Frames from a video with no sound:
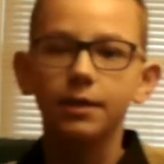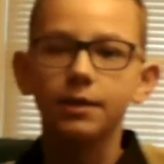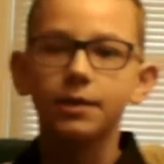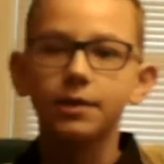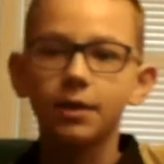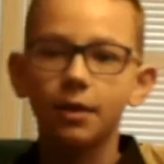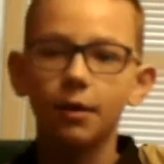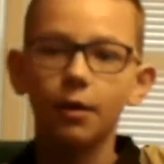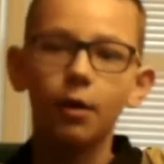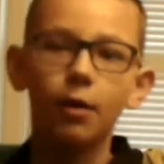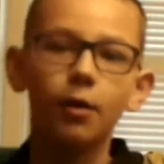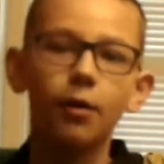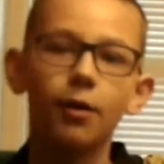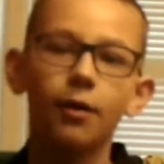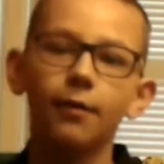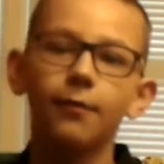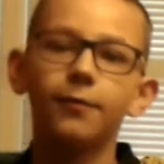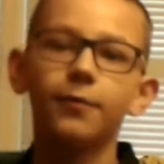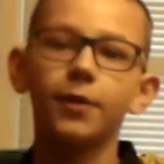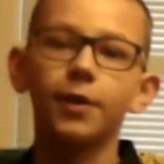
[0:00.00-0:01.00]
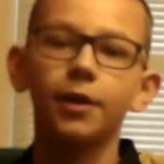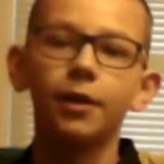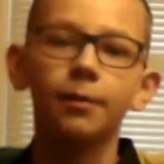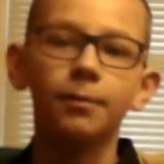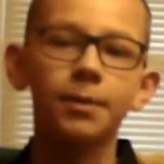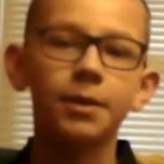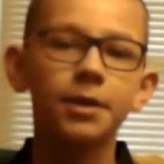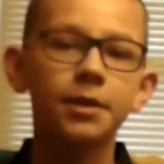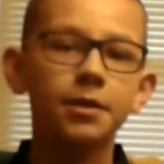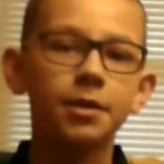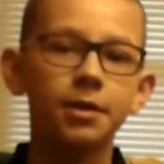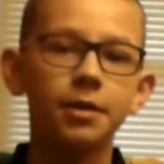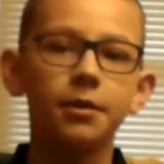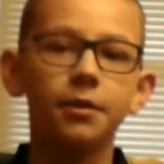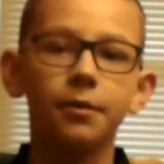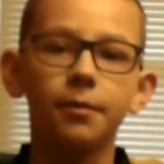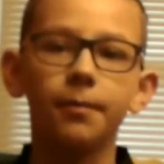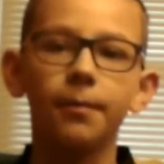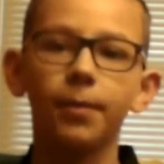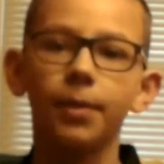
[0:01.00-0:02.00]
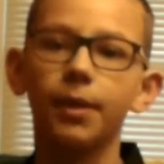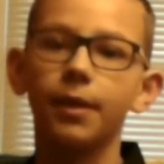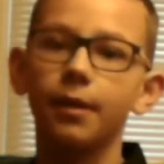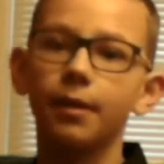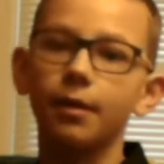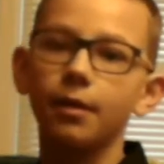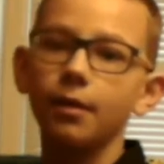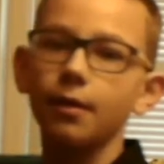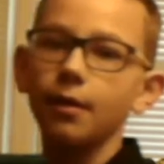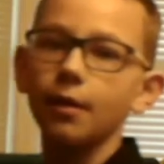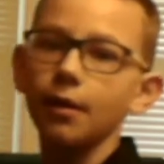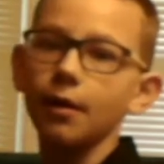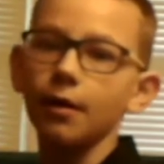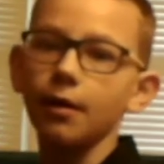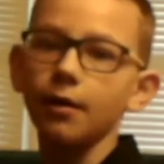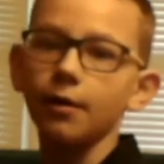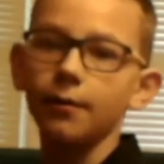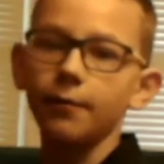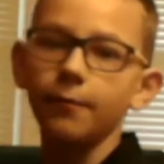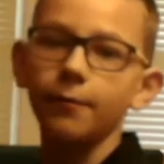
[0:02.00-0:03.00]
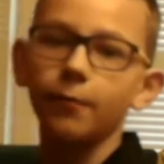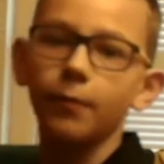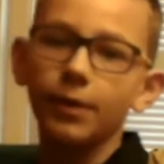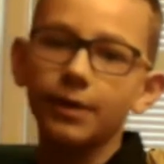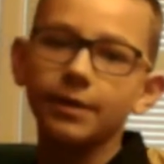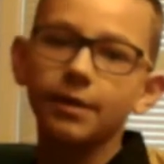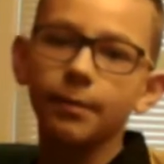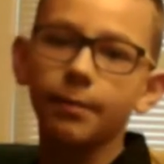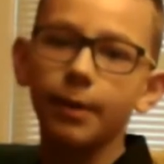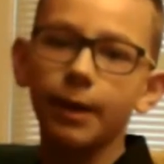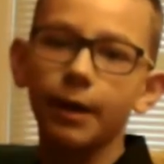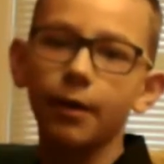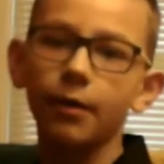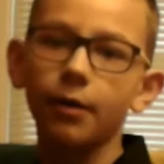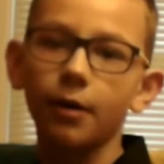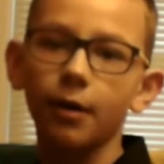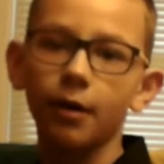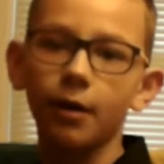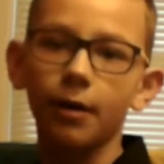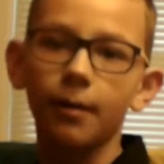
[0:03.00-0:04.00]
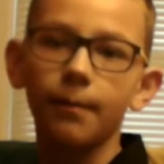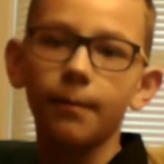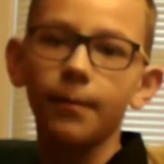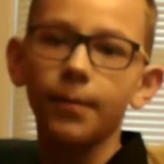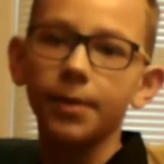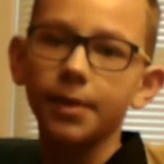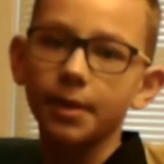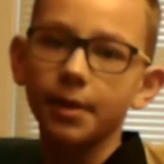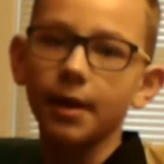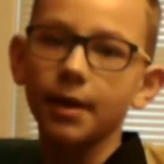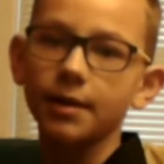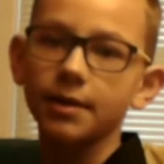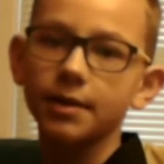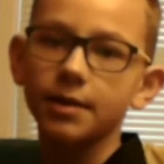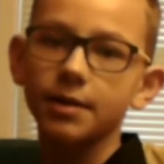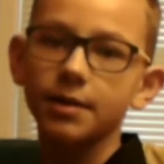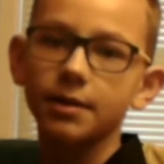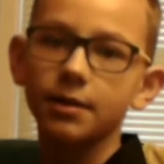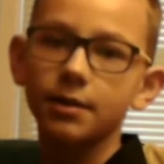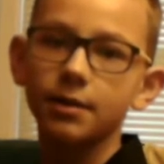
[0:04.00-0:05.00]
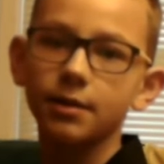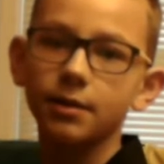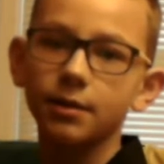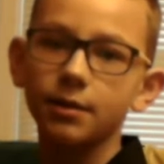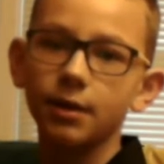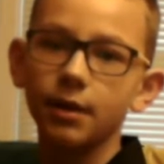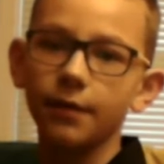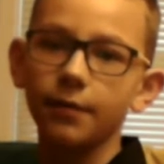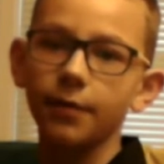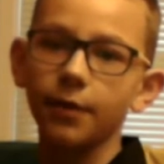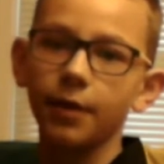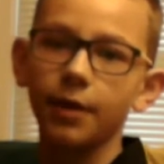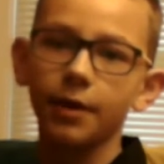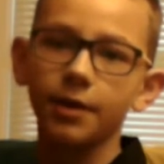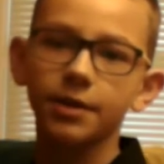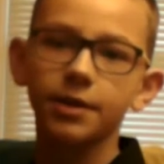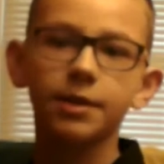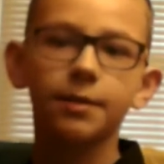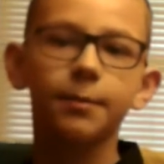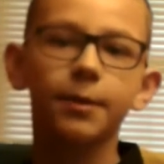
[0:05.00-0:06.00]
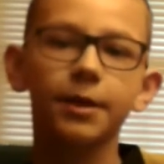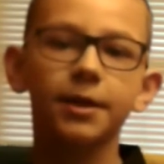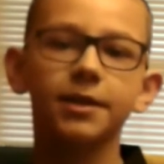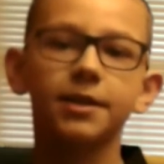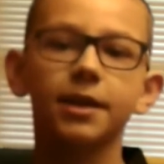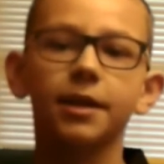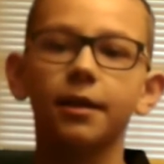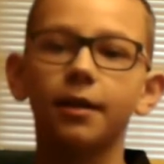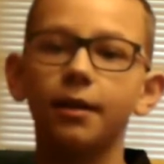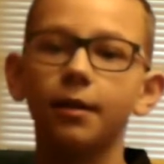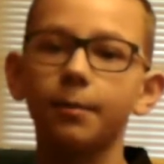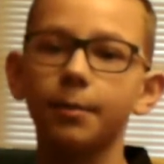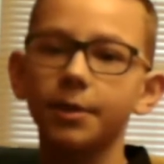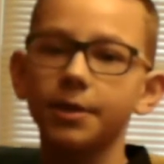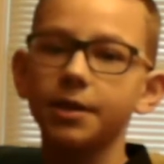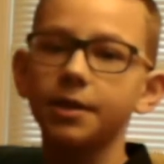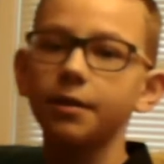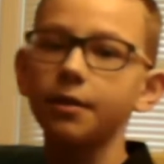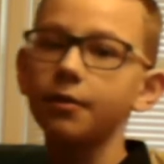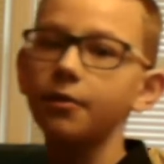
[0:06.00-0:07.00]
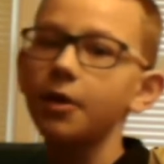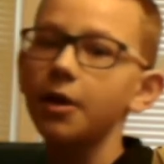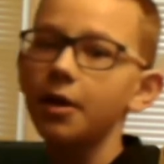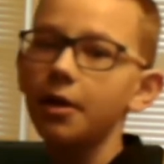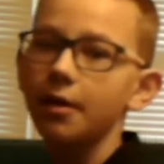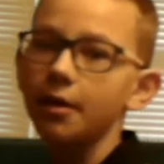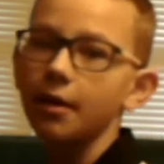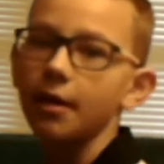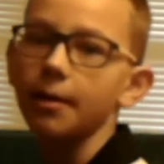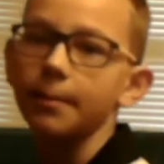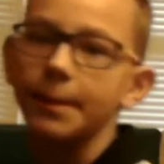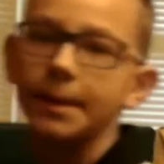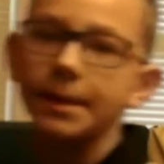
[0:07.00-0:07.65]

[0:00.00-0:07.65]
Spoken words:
So for number 2, with the power arm, that's if you hear somebody saying number 2, that